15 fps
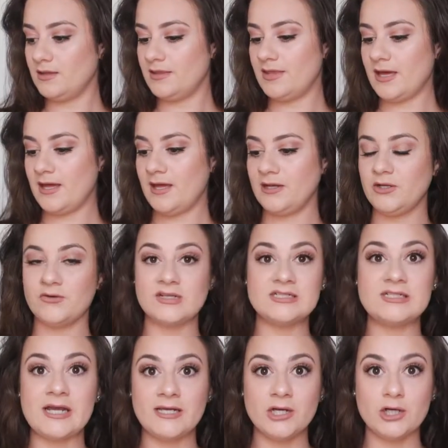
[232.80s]
Then you can
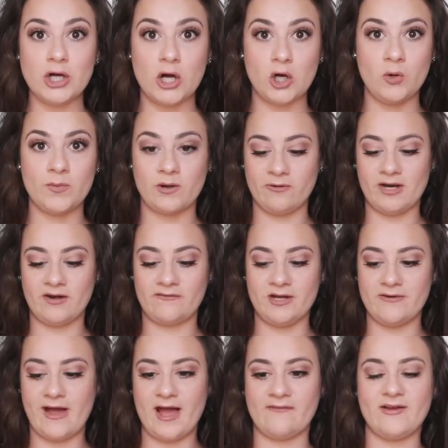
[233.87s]
take a comb or whatever
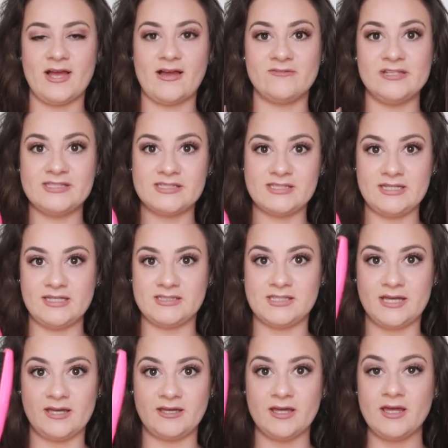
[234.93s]
you have. I have this
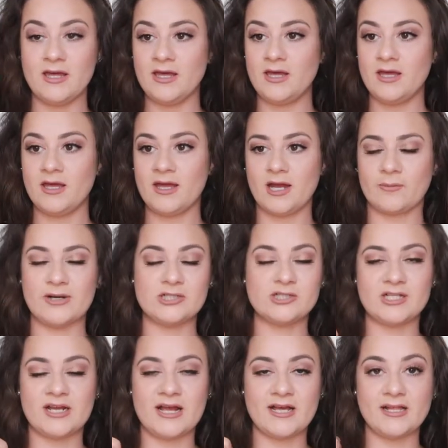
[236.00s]
teasing hairbrush
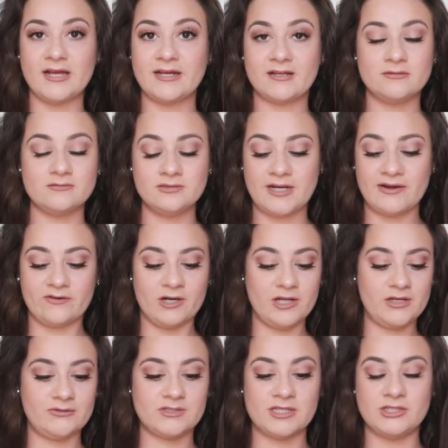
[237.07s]
that I like never
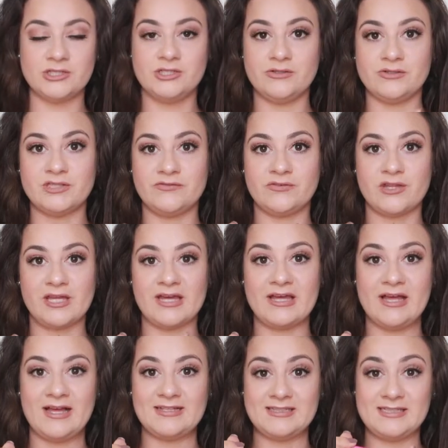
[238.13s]
use. I just use it for
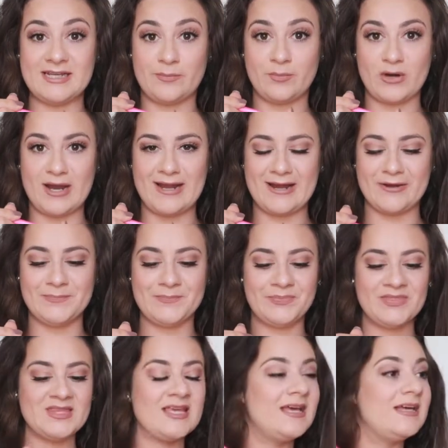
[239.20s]
the tip right here.
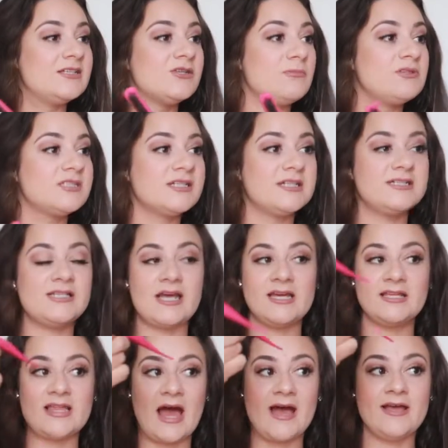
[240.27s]
So I'm just gonna
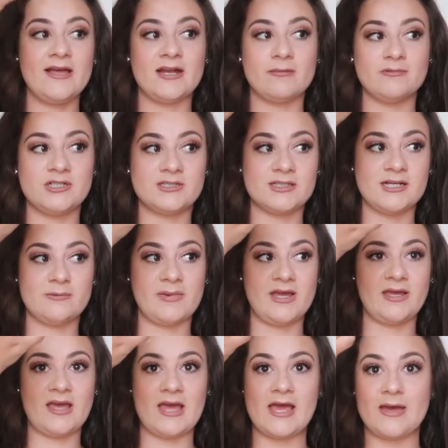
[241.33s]
take that and I'm just gonna
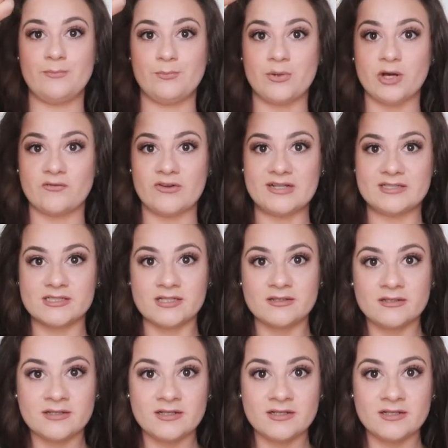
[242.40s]
make a perfect